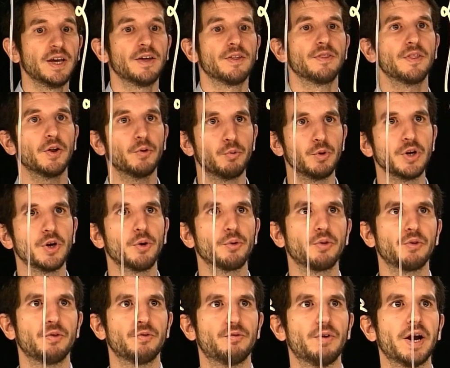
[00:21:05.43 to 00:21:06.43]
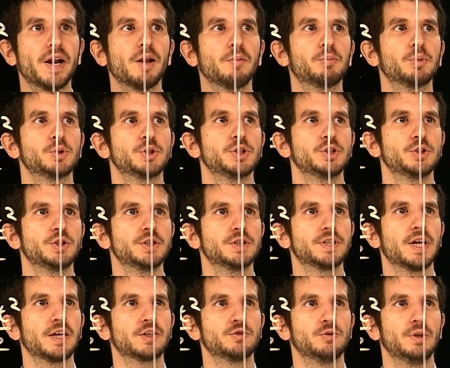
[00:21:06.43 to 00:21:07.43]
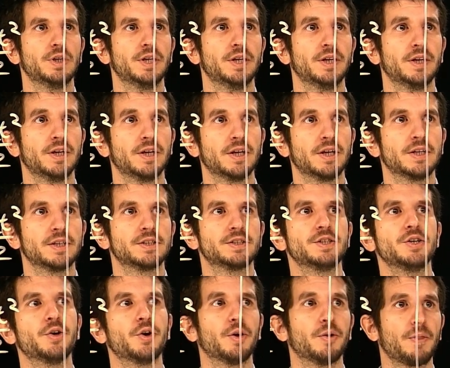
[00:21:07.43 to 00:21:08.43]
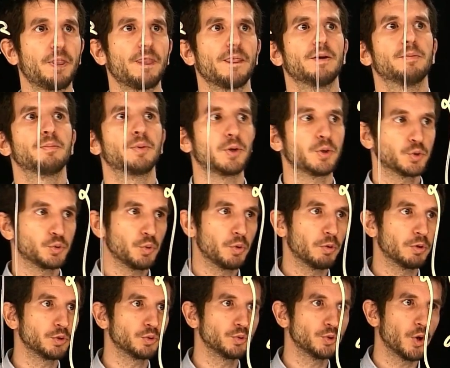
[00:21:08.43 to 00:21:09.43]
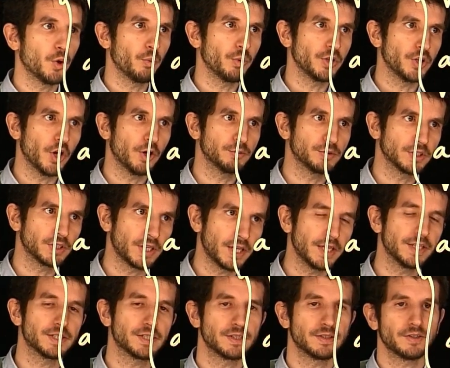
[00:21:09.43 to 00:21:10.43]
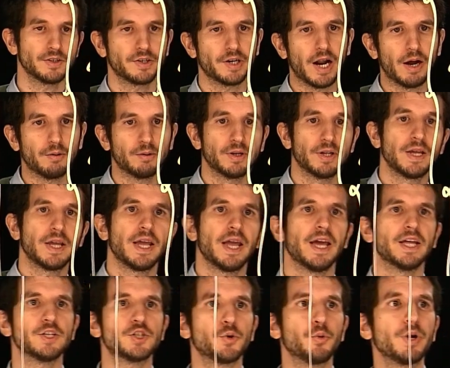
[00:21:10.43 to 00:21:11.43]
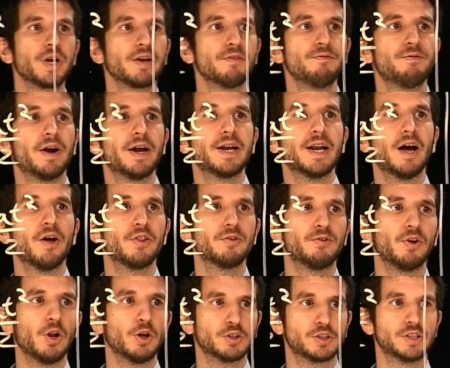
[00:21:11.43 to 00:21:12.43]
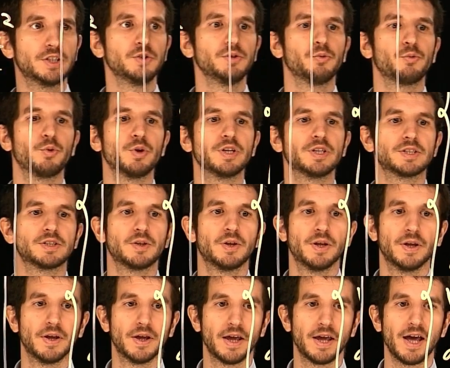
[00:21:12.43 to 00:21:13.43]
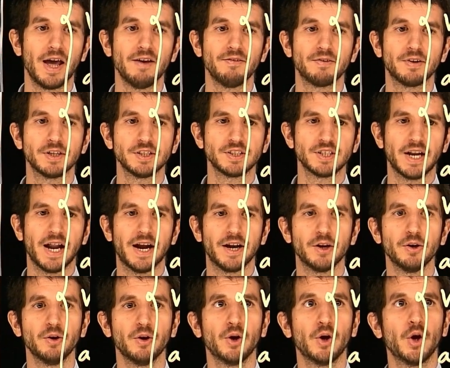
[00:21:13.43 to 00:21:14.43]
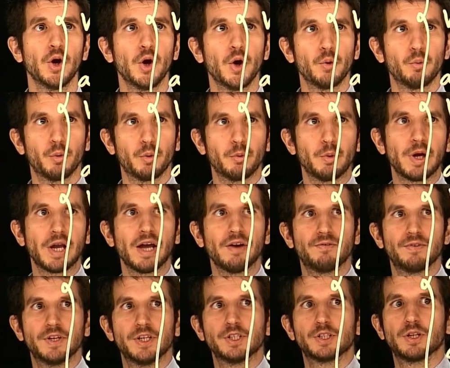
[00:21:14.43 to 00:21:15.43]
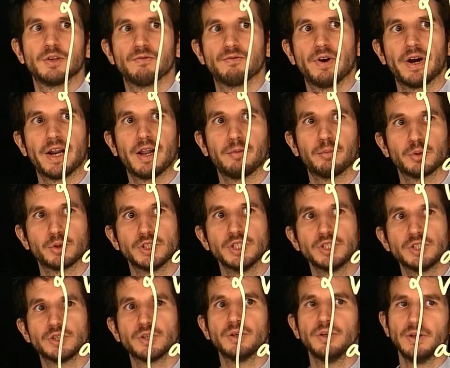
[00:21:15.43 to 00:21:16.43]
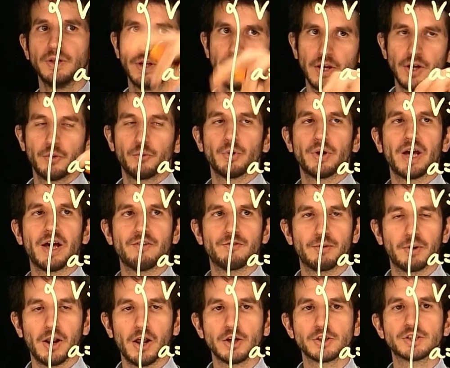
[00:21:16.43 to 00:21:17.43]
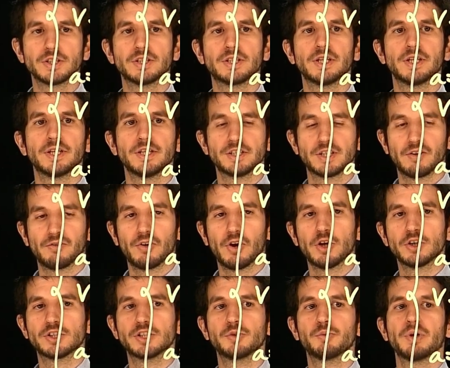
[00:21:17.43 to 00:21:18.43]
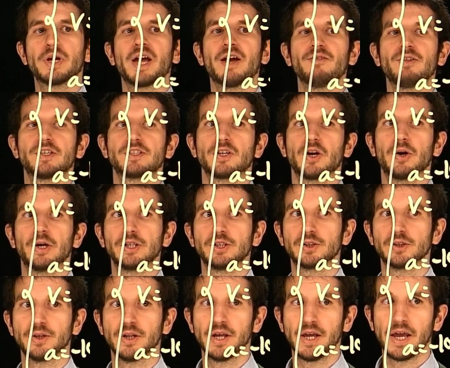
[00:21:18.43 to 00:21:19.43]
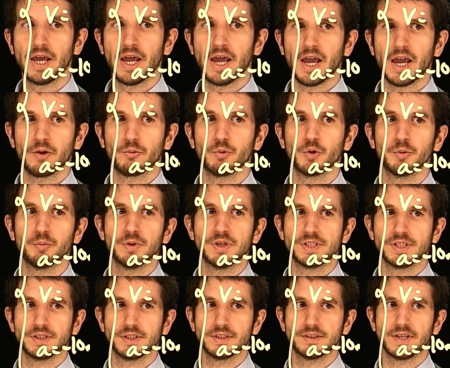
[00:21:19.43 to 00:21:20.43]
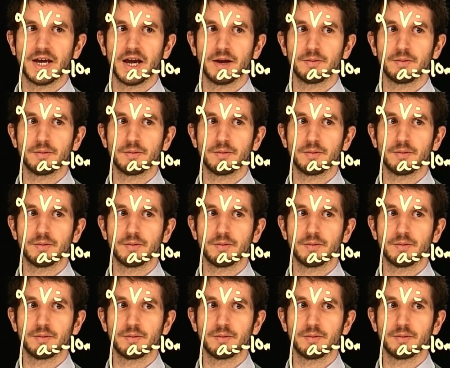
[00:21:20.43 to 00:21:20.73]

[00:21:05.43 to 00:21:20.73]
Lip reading: then we know that the final position is actually 0, because we want to know when the object hits the ground. And so we can find now the velocity. We have a scenario where we have initial and final position, we have velocity, initial velocity, we have the acceleration, and we're missing the time.